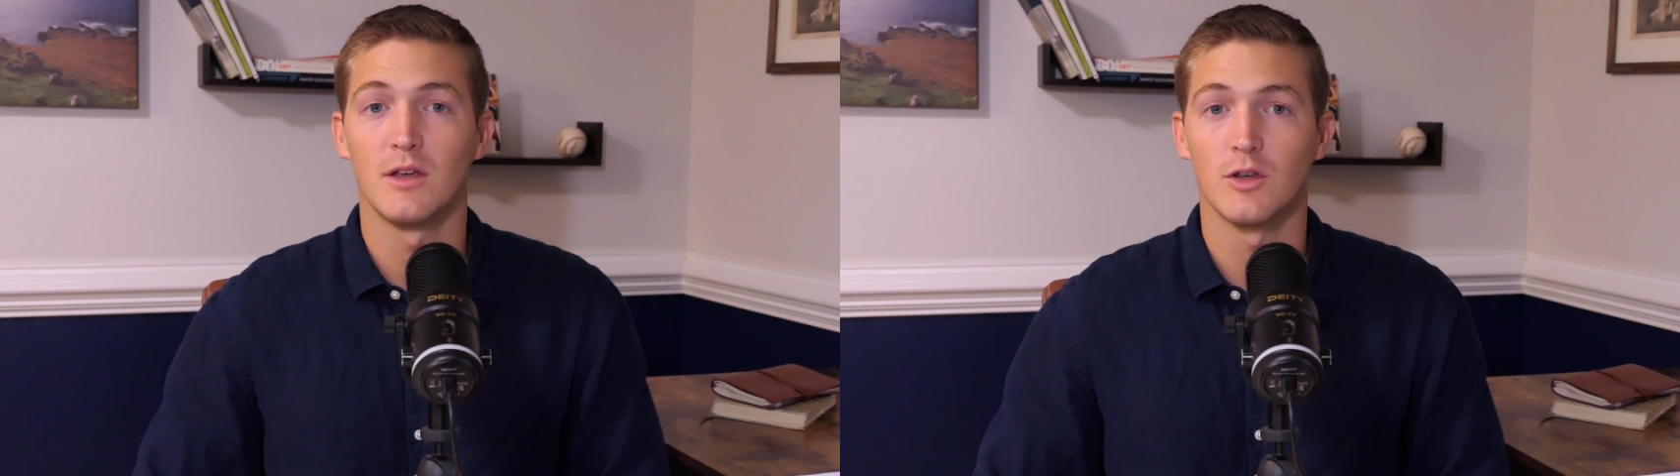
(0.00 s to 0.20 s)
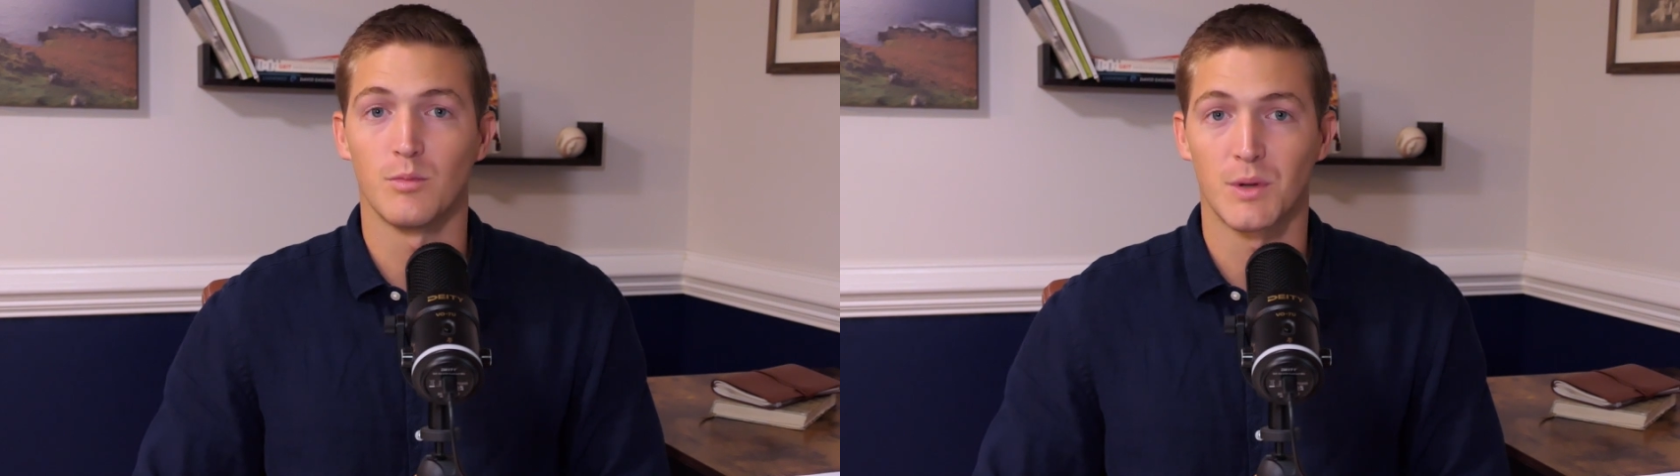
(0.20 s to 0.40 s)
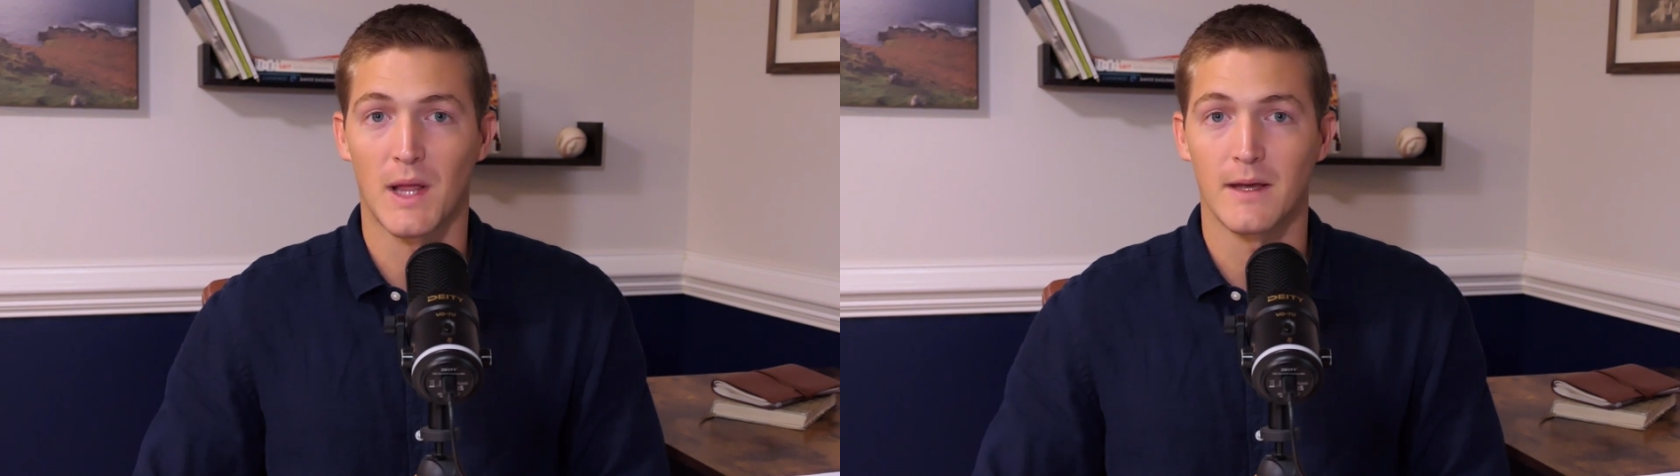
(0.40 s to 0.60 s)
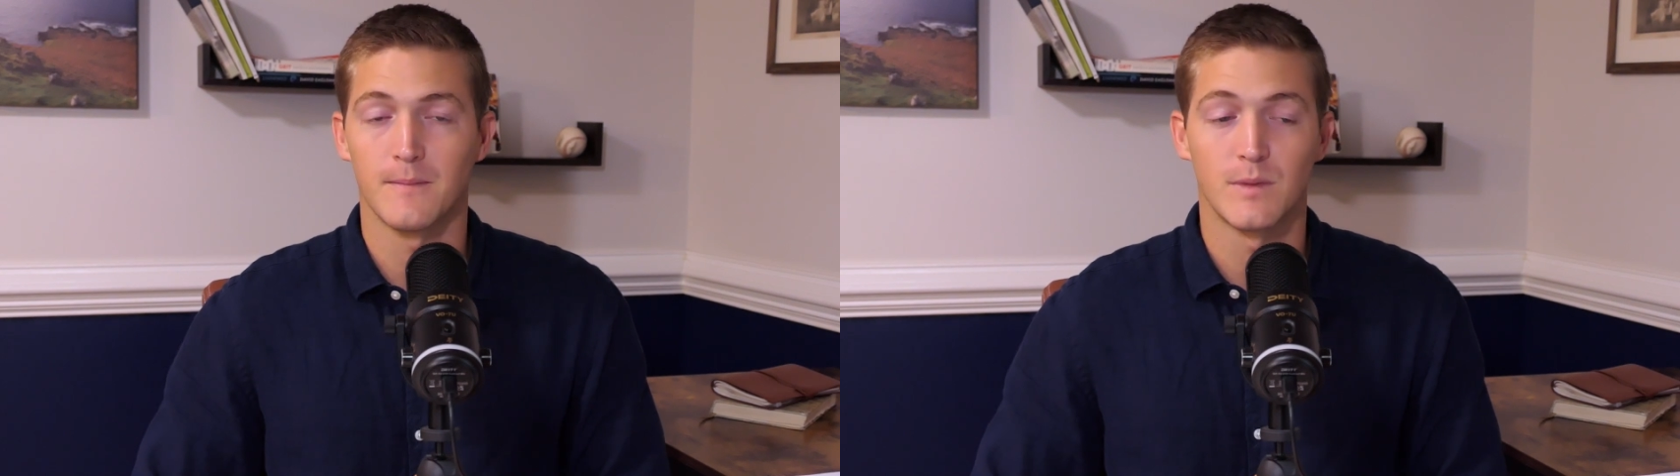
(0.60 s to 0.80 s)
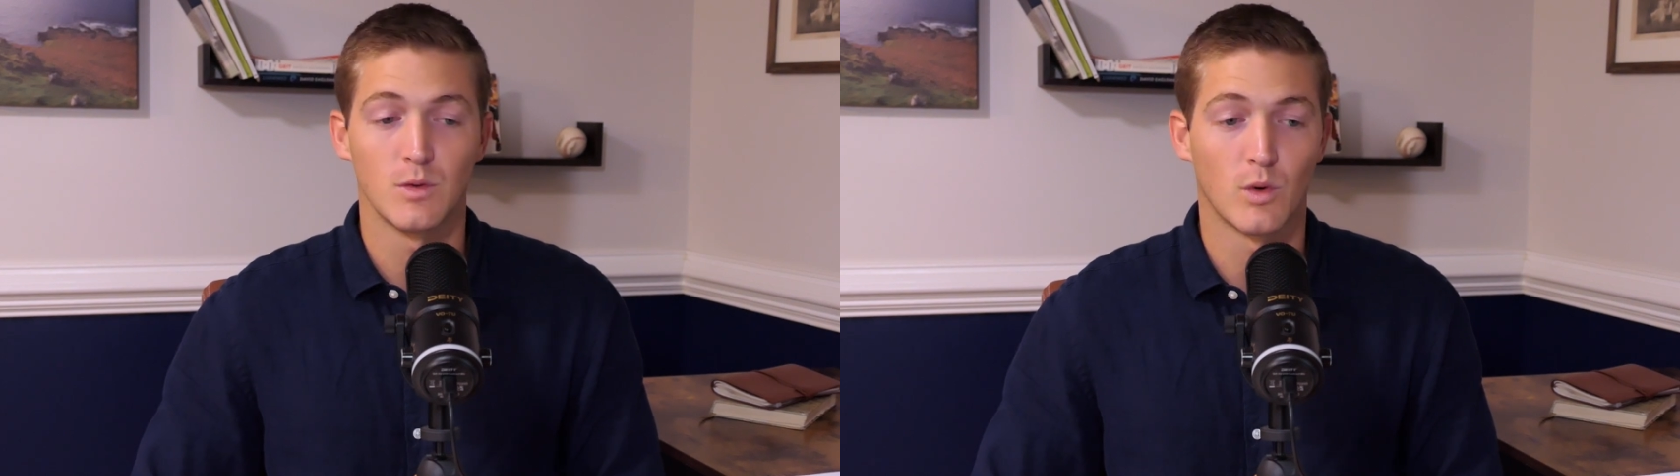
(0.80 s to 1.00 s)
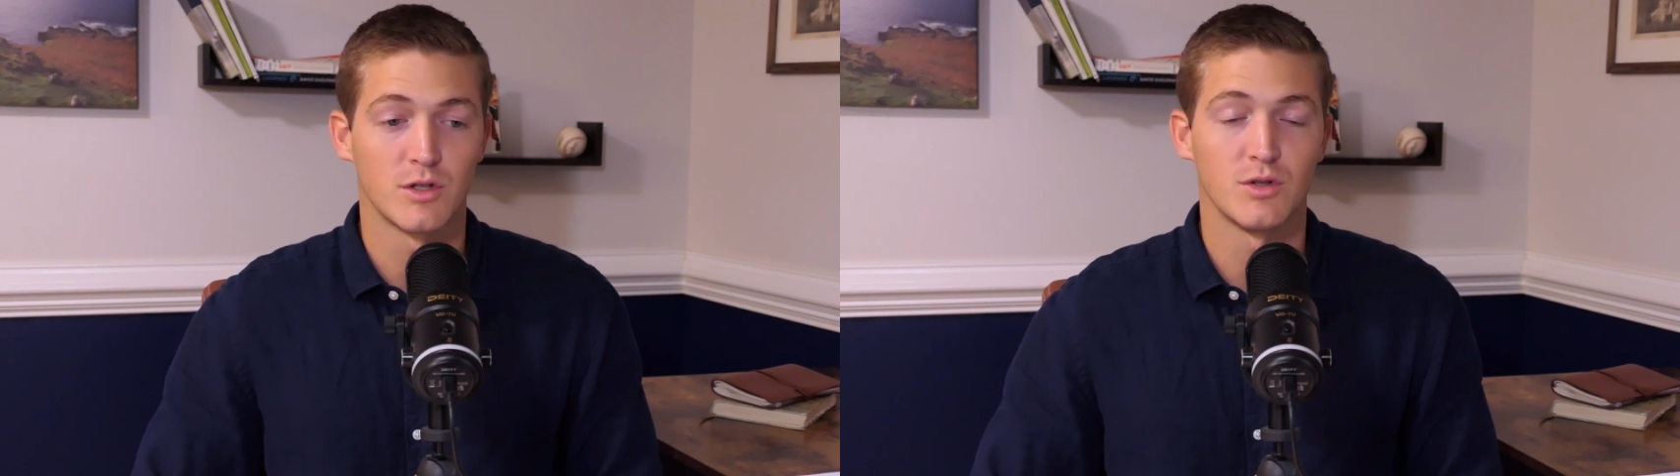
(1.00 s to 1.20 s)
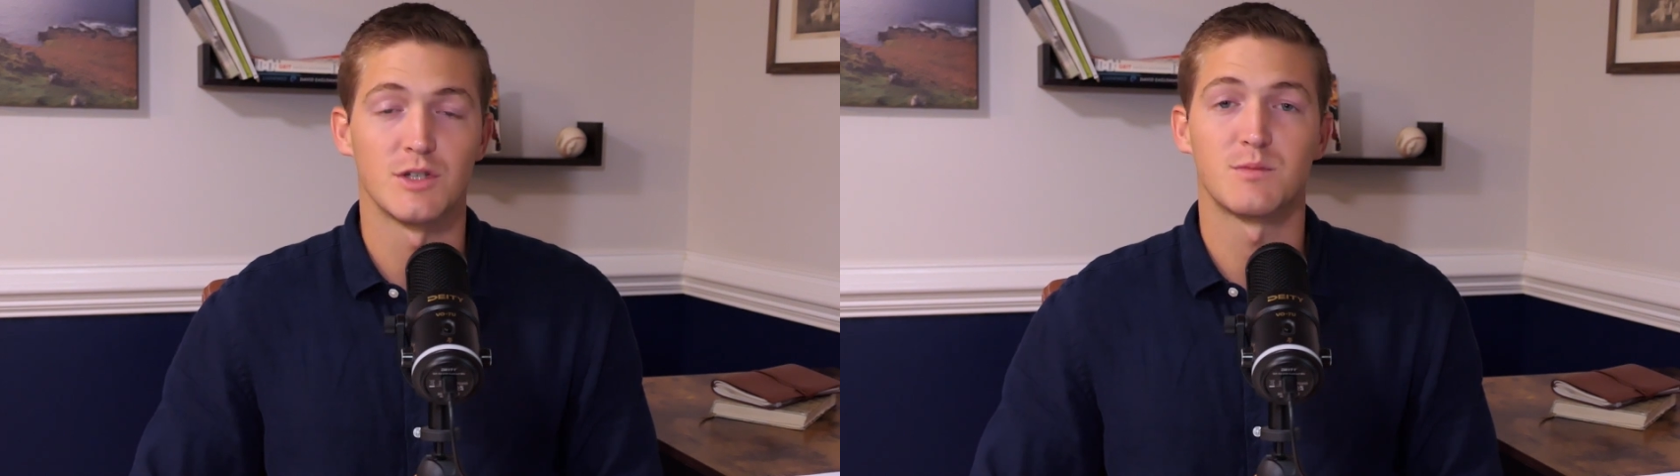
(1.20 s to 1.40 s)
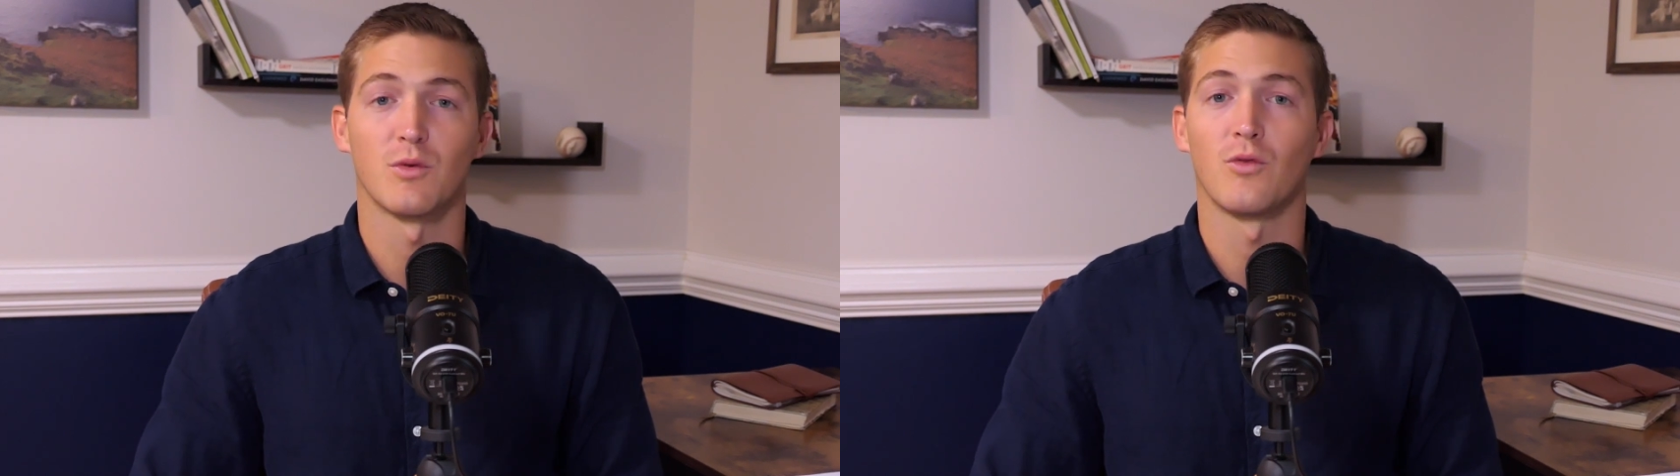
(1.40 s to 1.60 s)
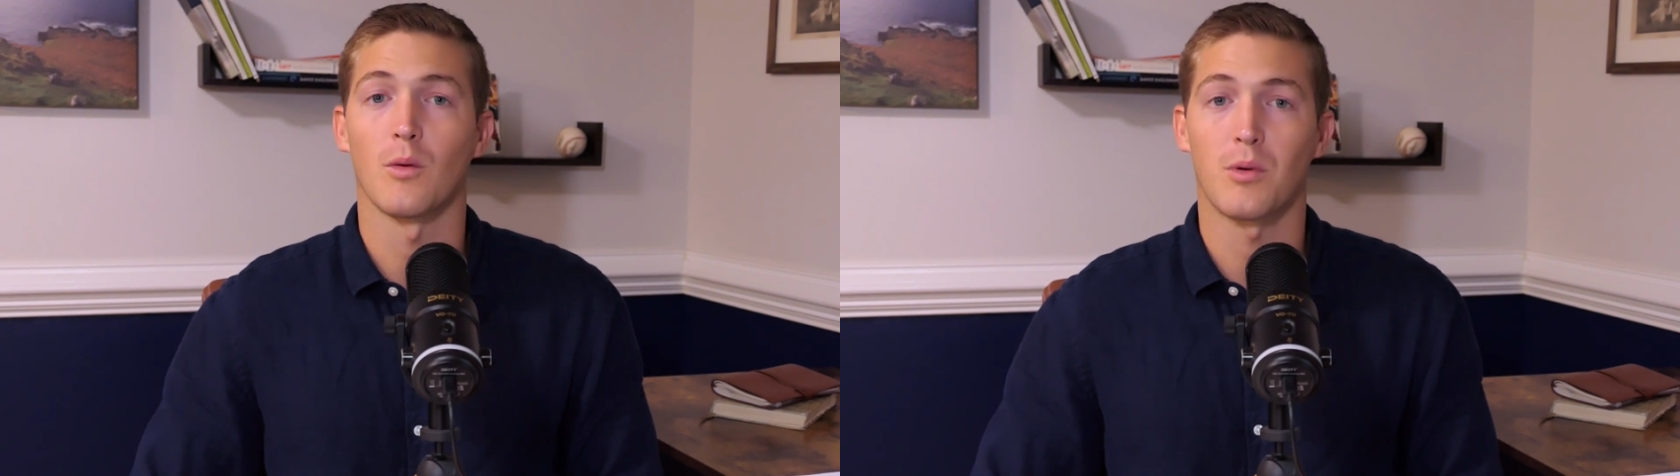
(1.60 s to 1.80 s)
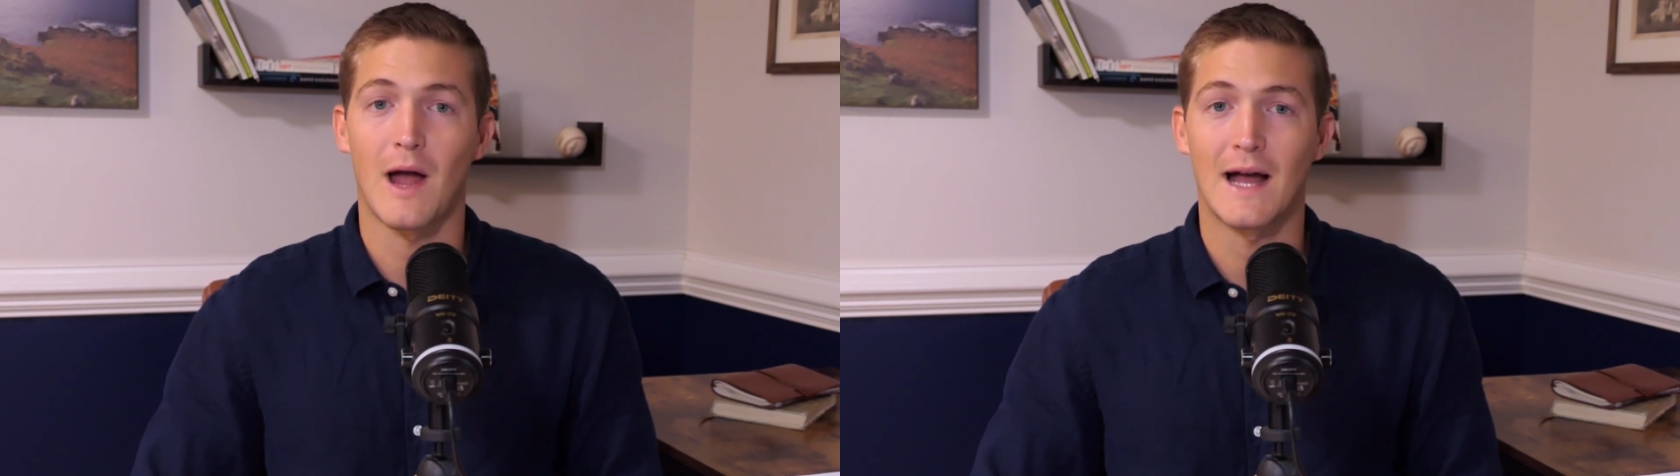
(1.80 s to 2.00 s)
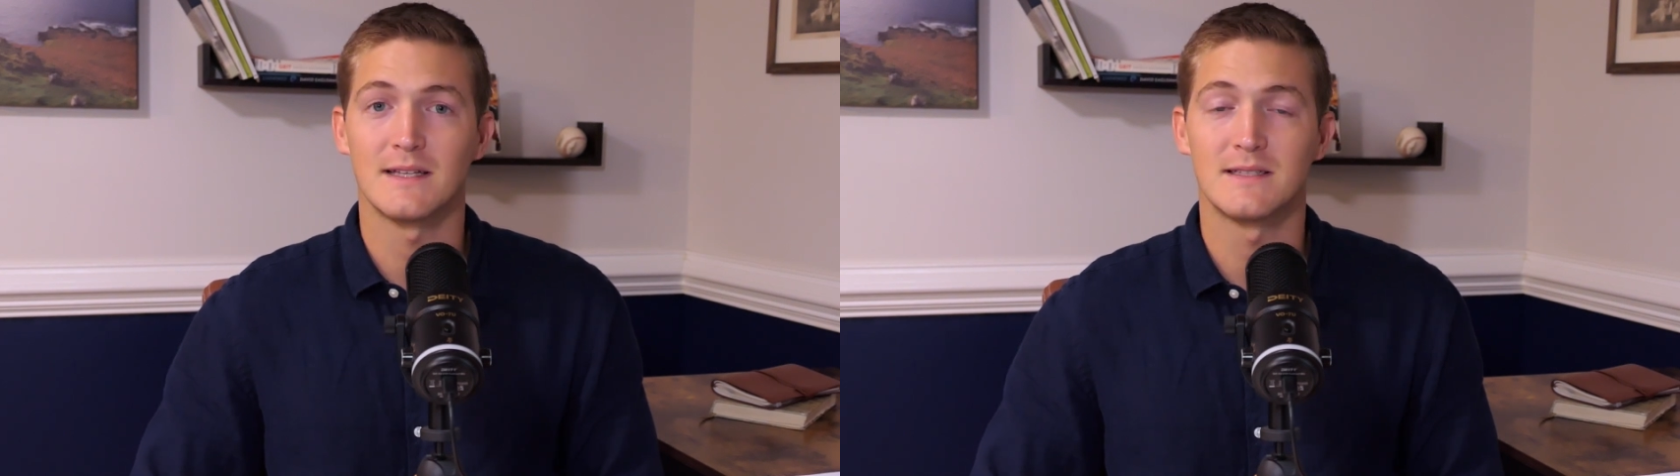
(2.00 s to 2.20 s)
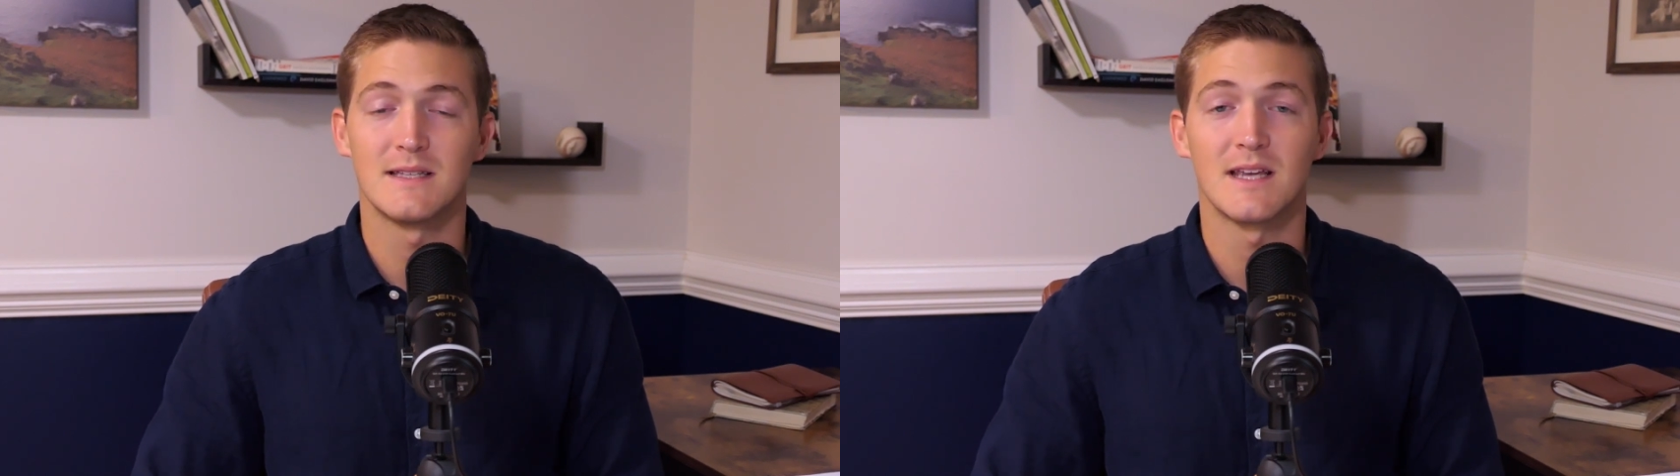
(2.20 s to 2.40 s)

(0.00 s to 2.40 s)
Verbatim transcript: you play. You want to do this before practices,